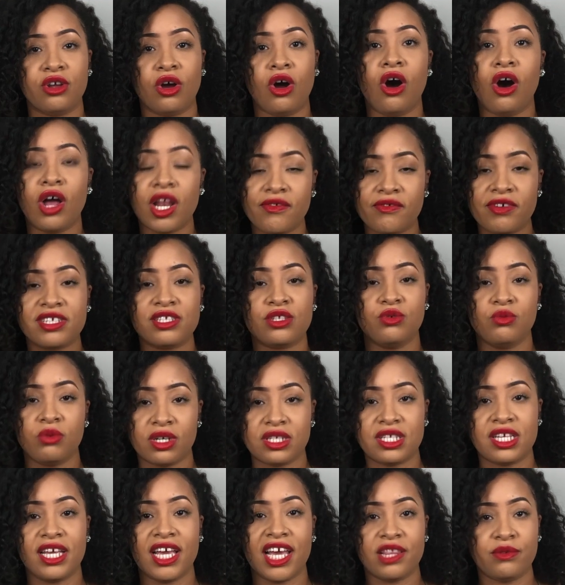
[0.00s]
All of us who were
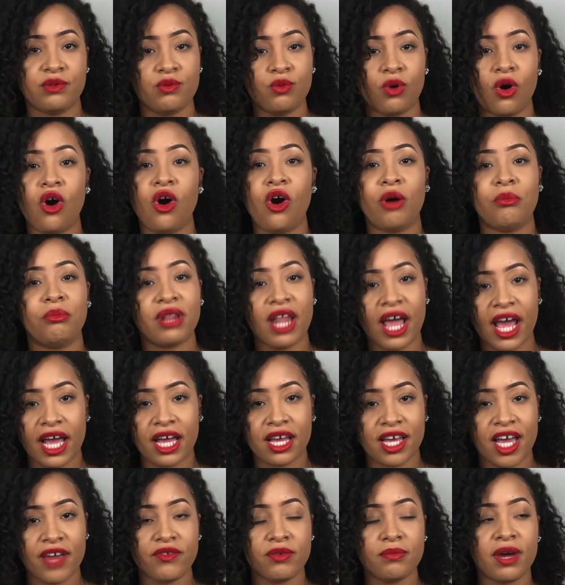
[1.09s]
together, we were all
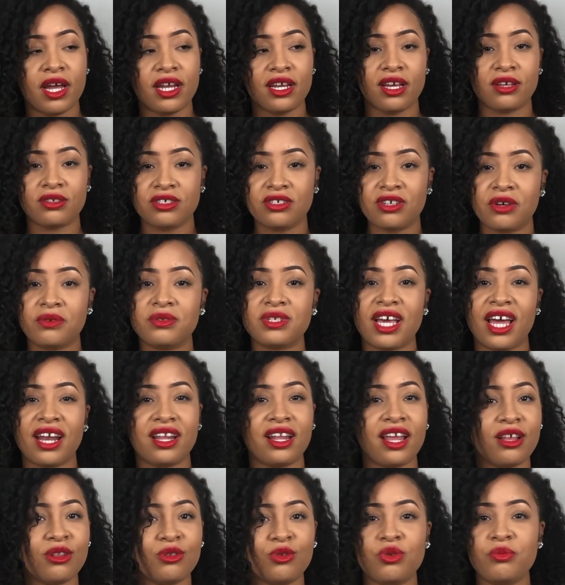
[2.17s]
black. Everybody else, it was kind of
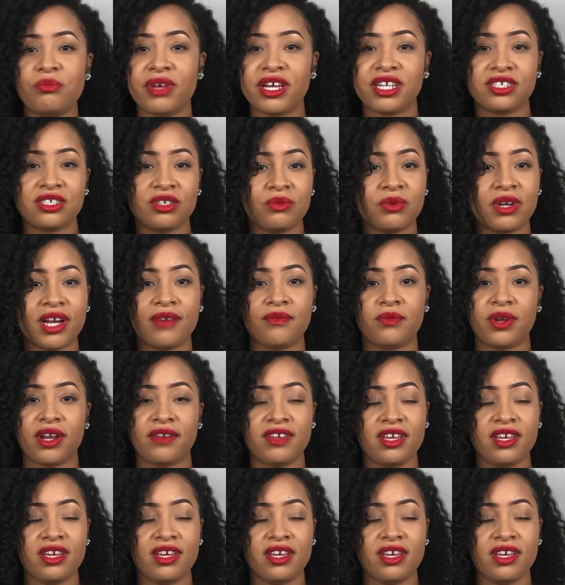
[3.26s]
a little mixture, whatever.